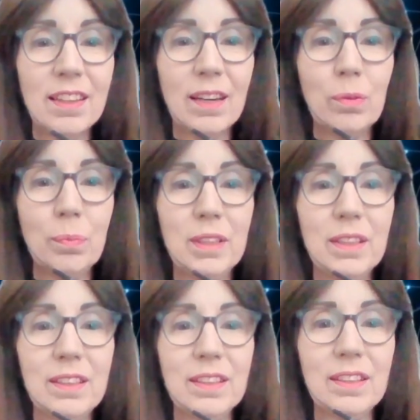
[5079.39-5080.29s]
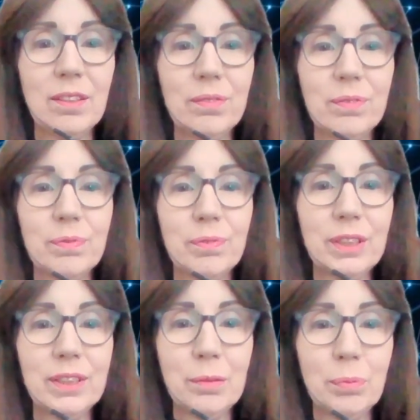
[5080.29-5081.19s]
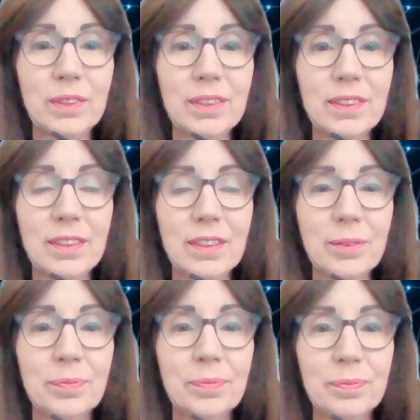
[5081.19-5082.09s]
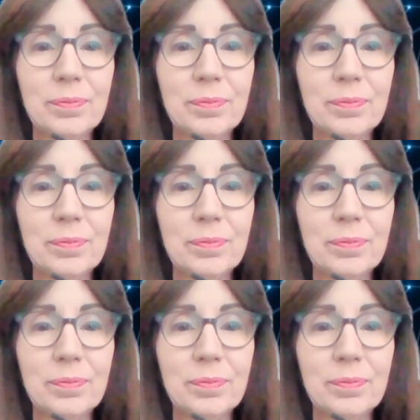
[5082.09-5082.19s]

That would be, you know, really important to know.